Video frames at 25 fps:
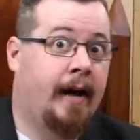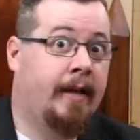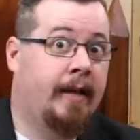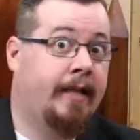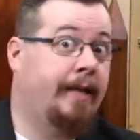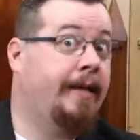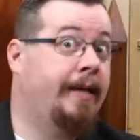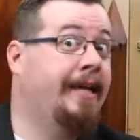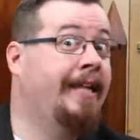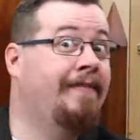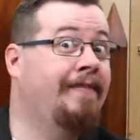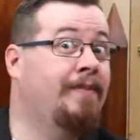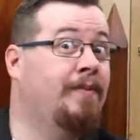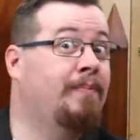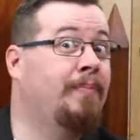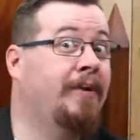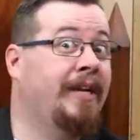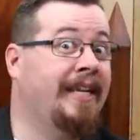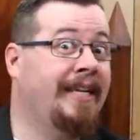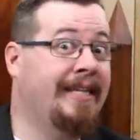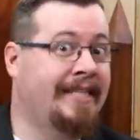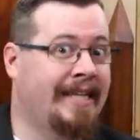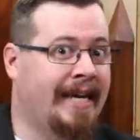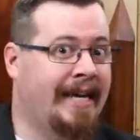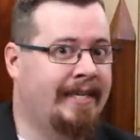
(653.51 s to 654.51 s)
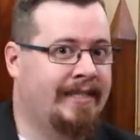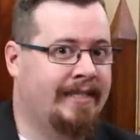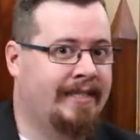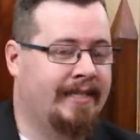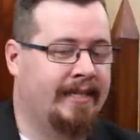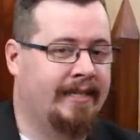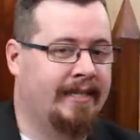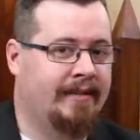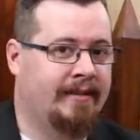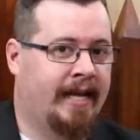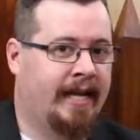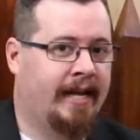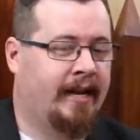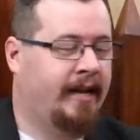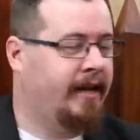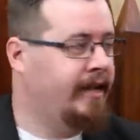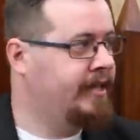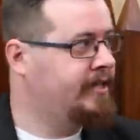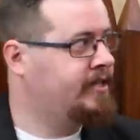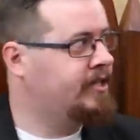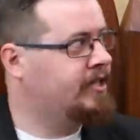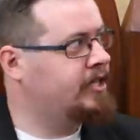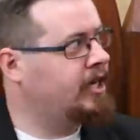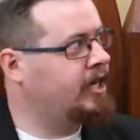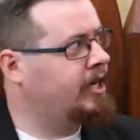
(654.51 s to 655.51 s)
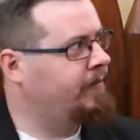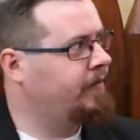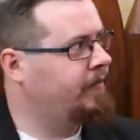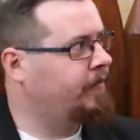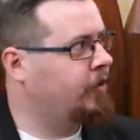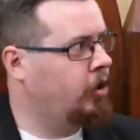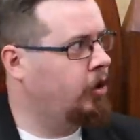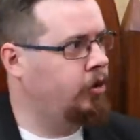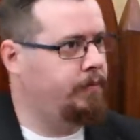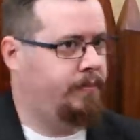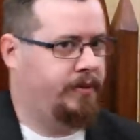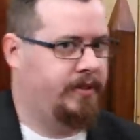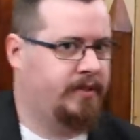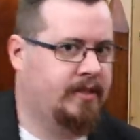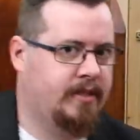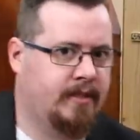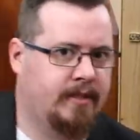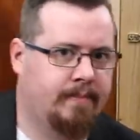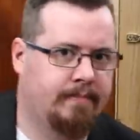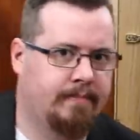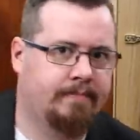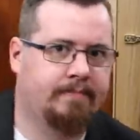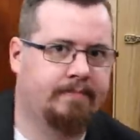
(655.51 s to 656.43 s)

that even predates it, and it's a type of copus.